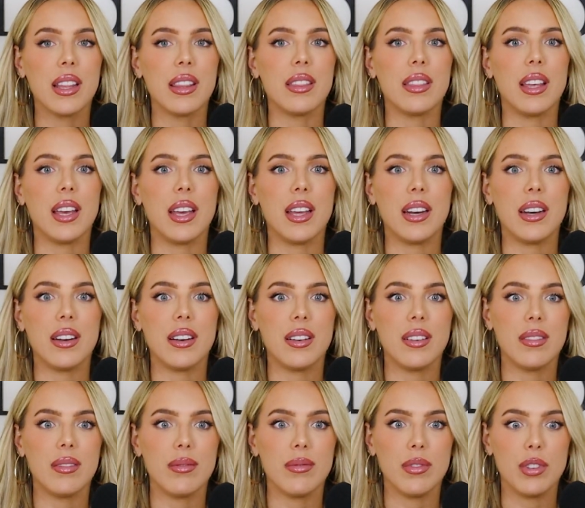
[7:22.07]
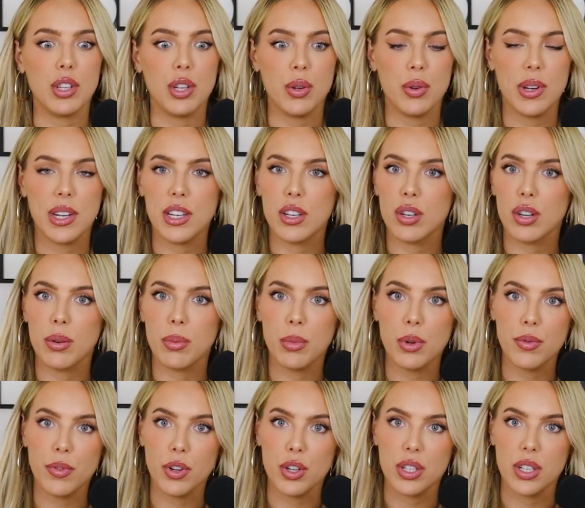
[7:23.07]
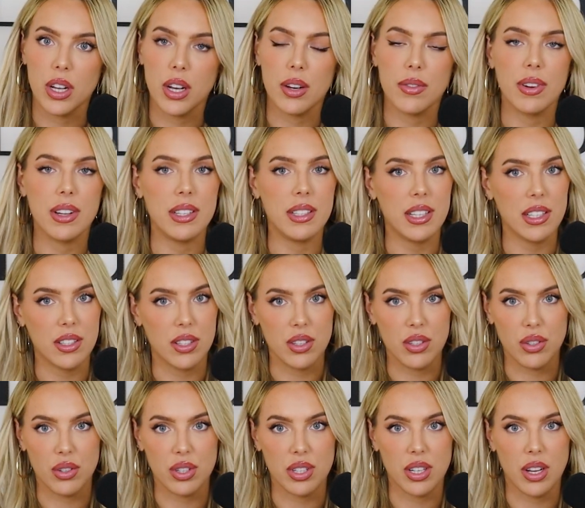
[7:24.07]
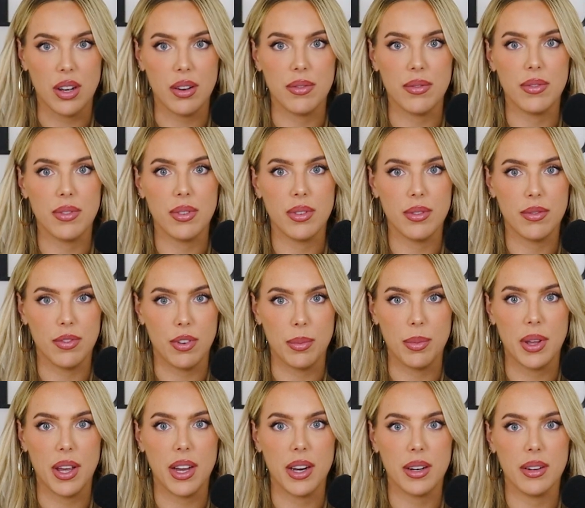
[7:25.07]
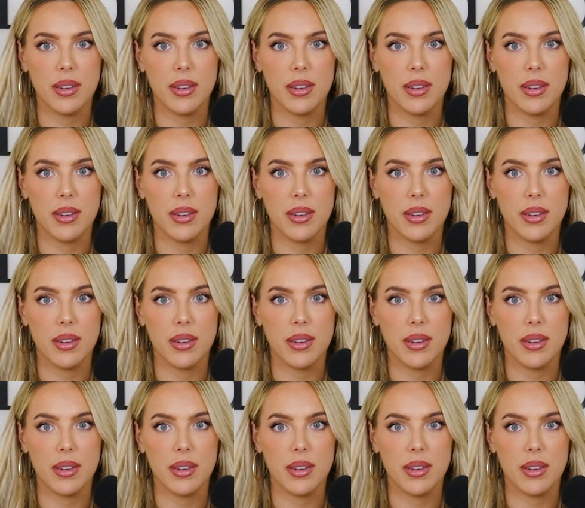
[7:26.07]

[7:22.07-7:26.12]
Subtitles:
then you need to remove yourself and distance yourself from that.